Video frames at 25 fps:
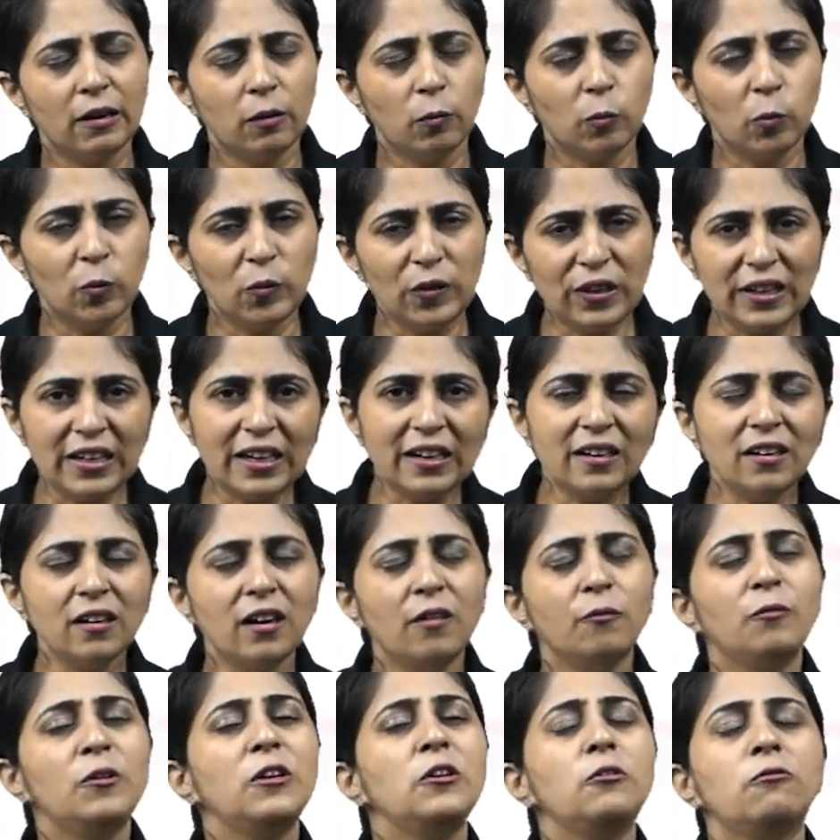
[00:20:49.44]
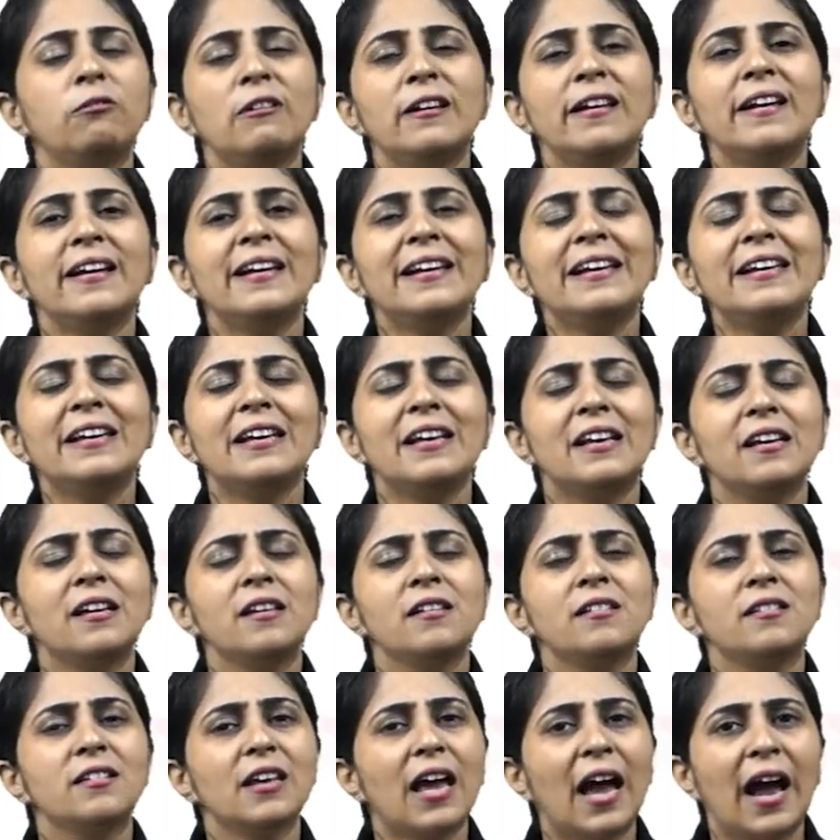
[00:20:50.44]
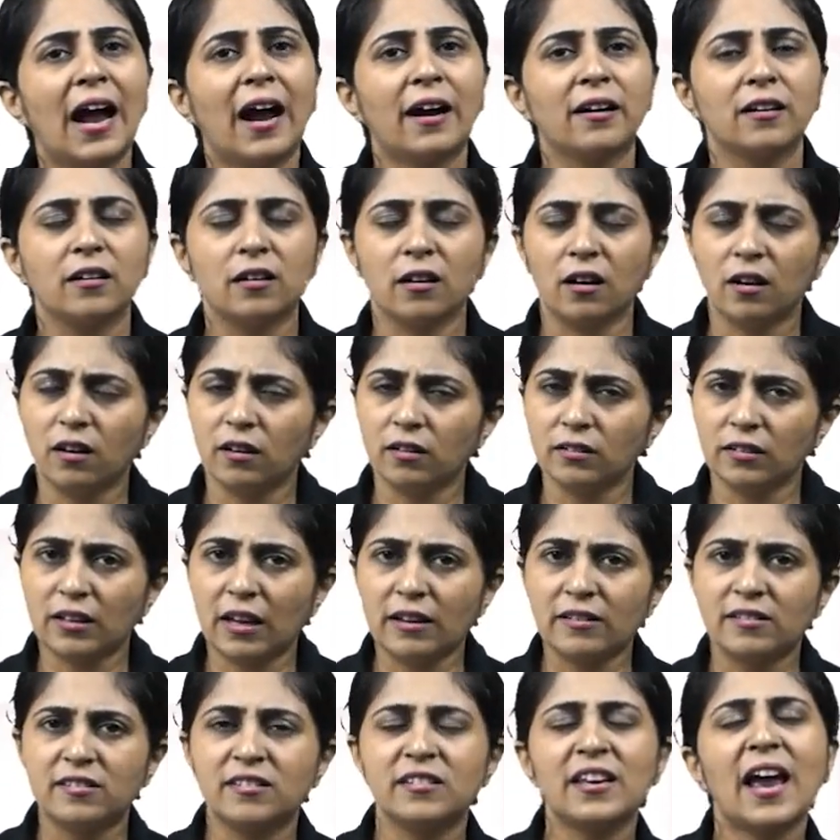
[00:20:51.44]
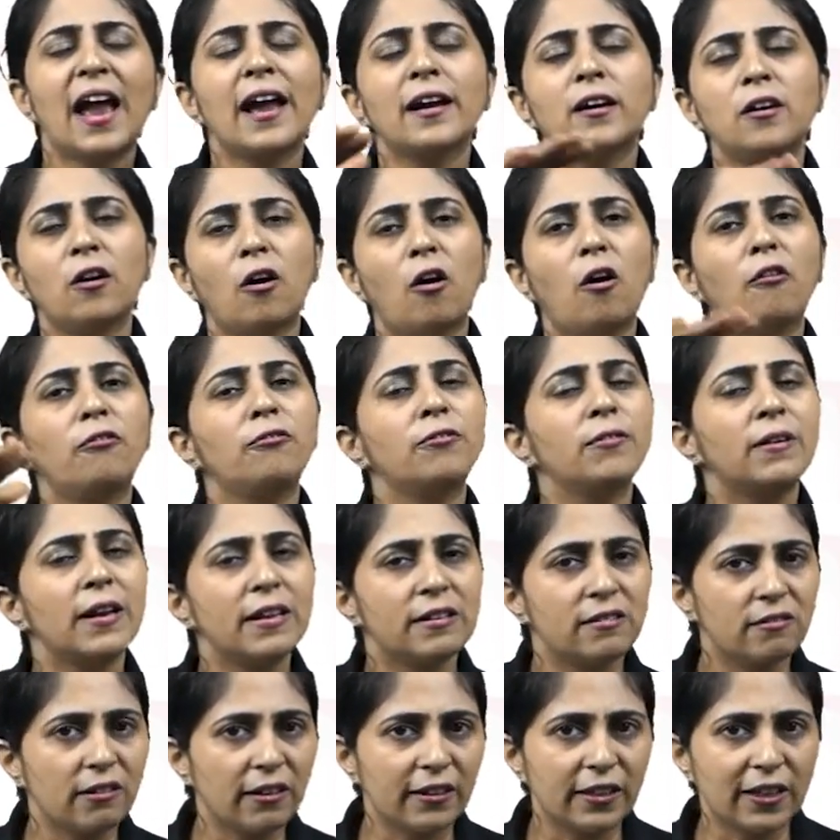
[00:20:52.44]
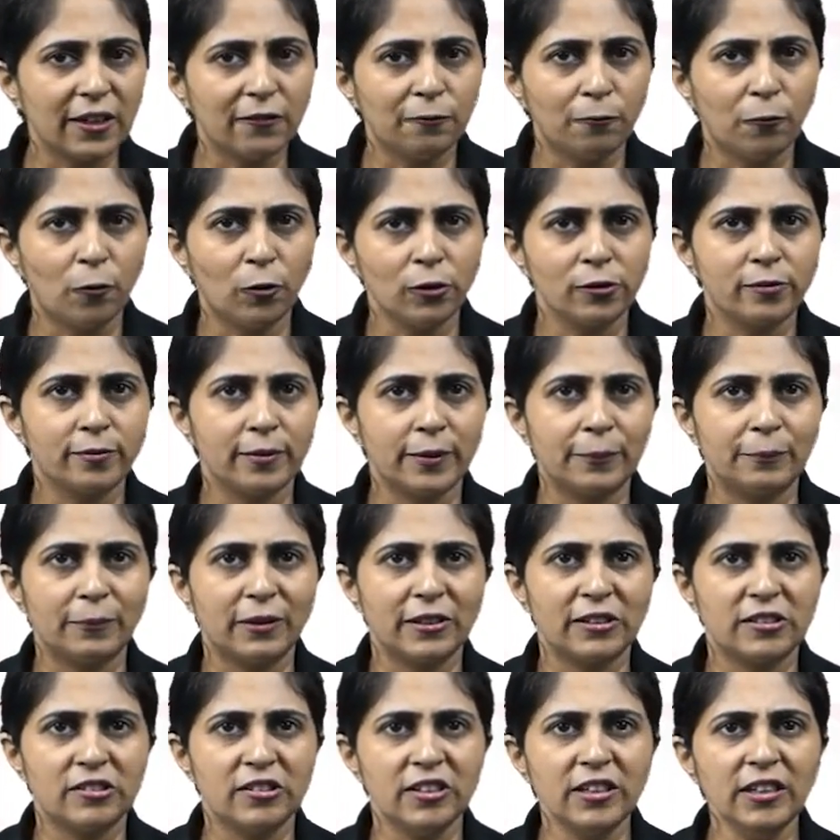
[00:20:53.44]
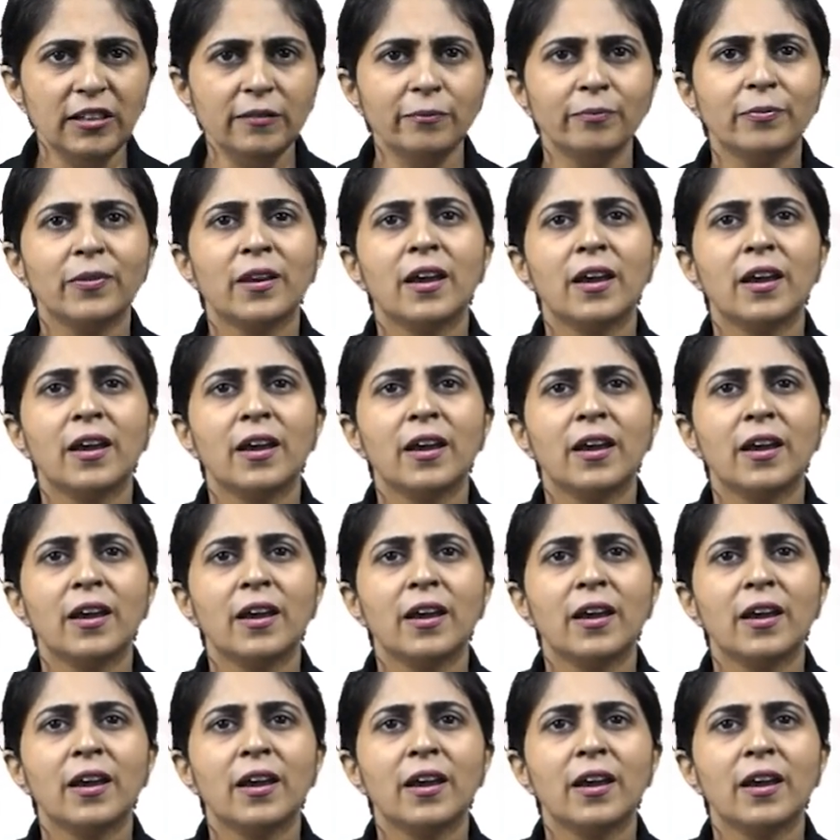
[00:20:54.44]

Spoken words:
we can visualize is at the stack of restrictive Boltzmann machine.